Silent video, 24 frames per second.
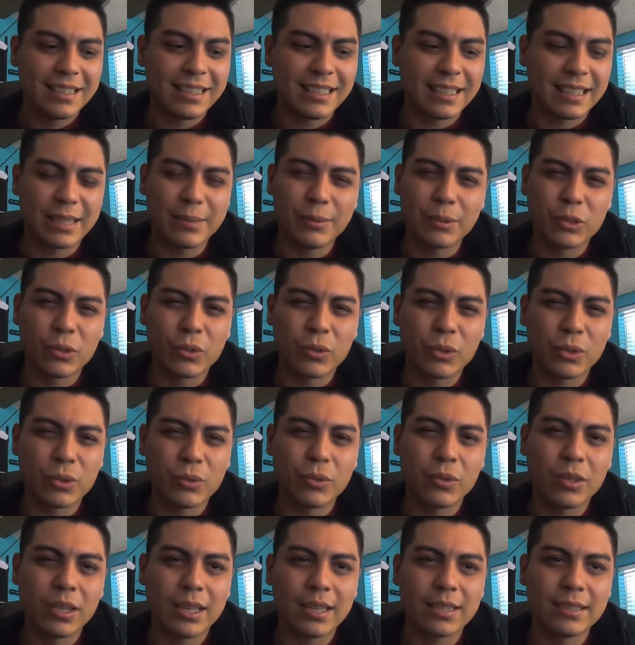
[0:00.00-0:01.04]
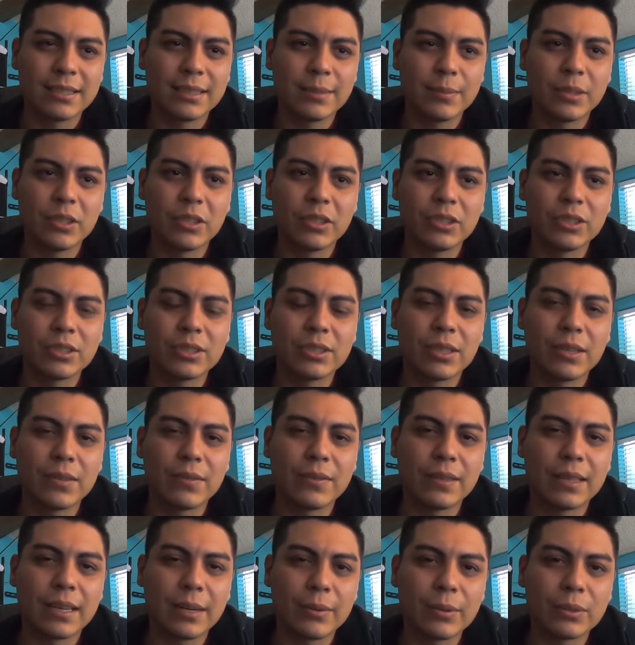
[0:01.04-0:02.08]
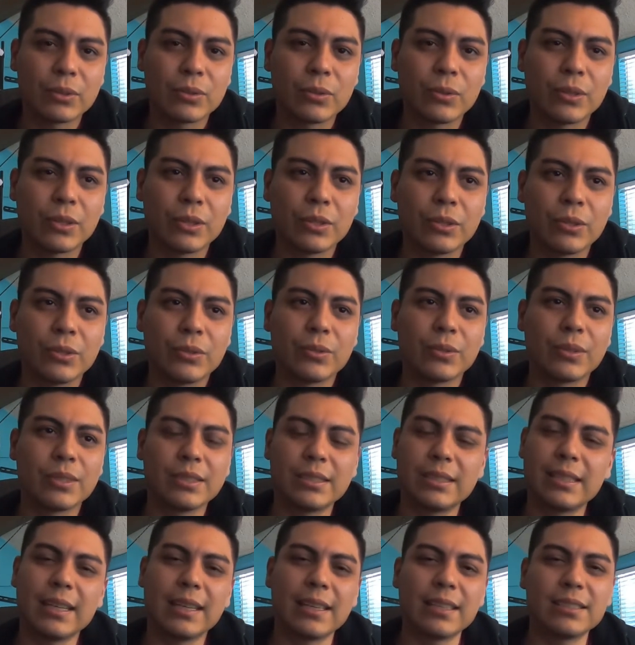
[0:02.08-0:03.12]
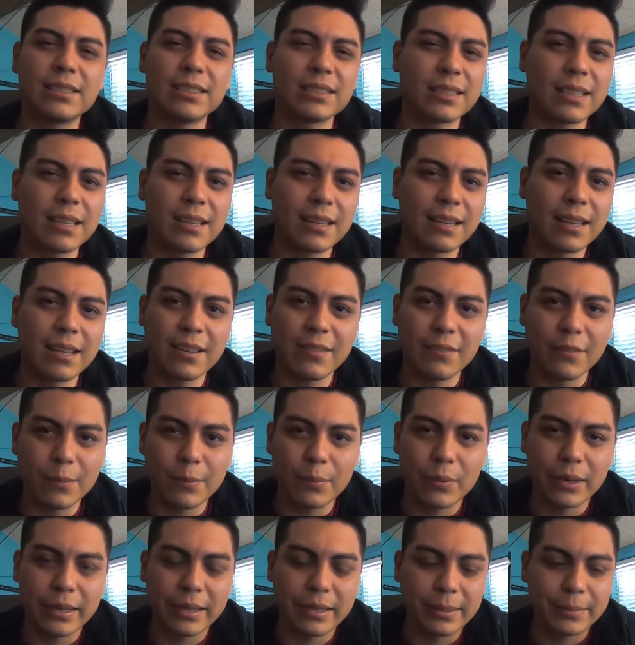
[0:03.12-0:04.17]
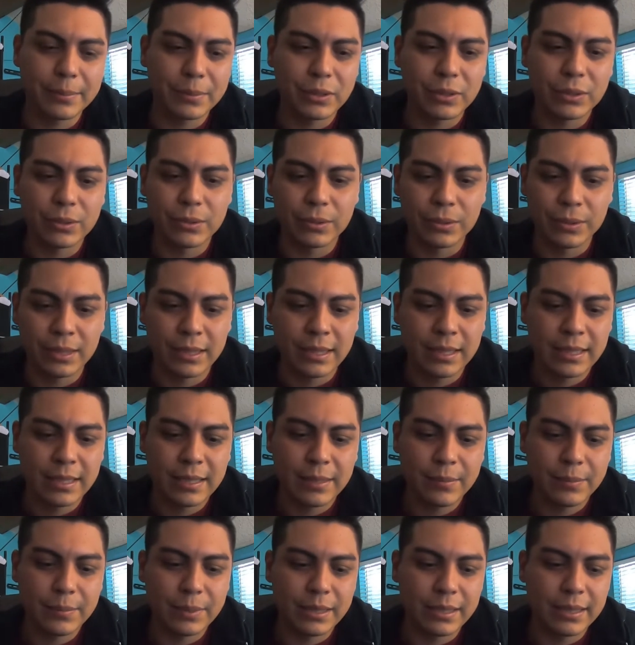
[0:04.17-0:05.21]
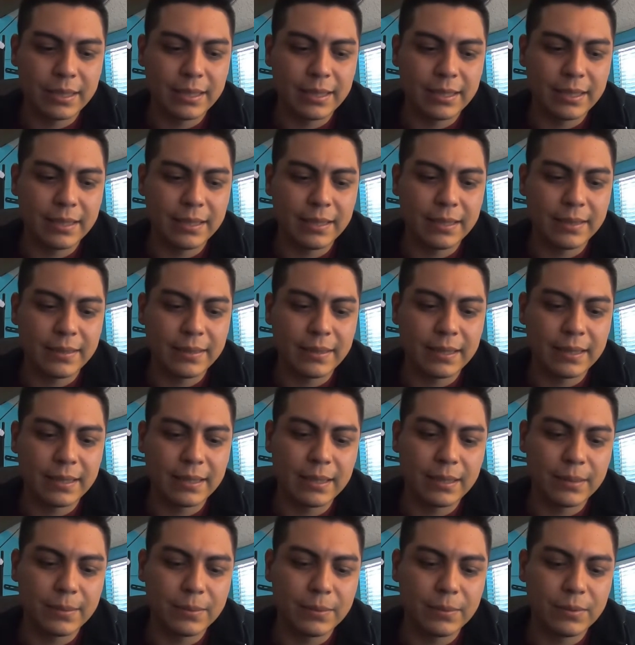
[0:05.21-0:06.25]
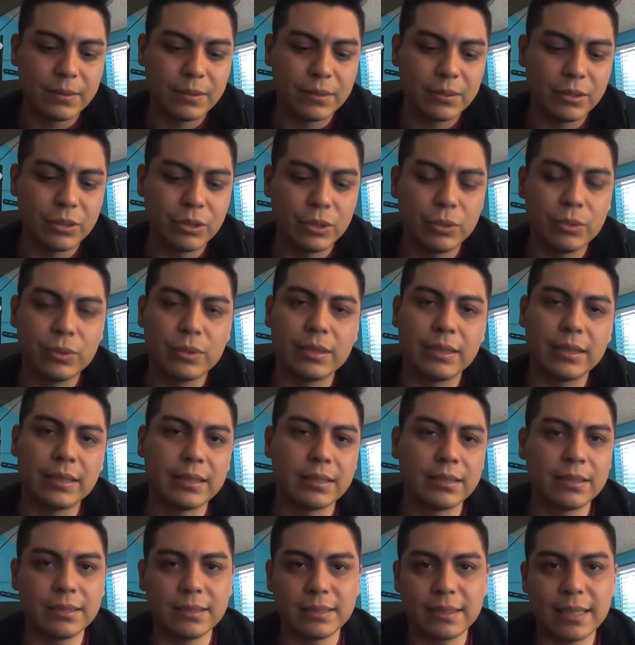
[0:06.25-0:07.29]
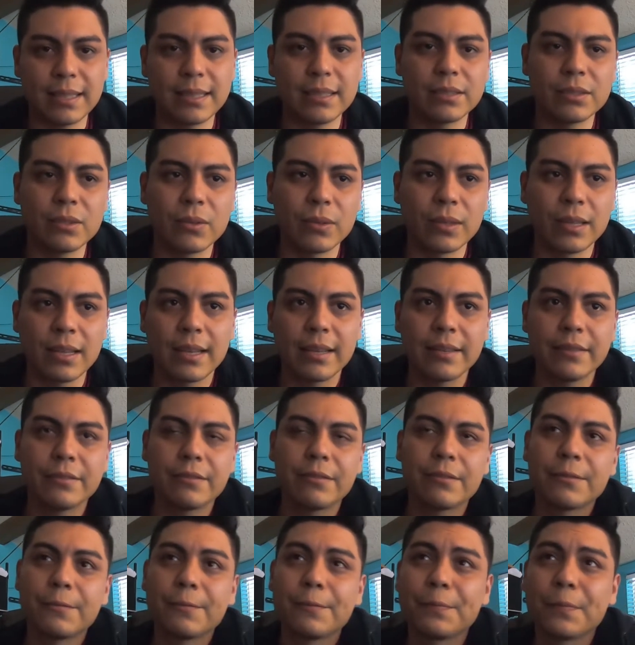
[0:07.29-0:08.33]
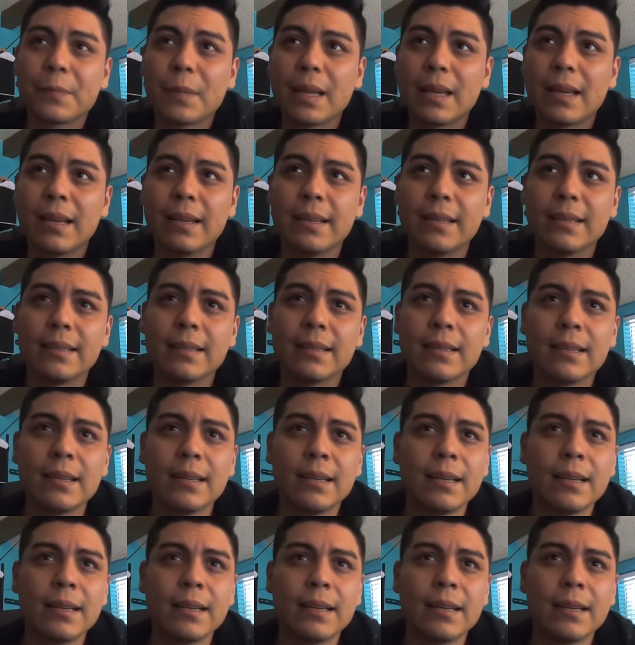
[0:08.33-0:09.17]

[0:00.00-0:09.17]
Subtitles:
like he was going through a lot of similar stuff that I was going through because he had just gotten out of a breakup too, but he ended up choosing to take his own life. And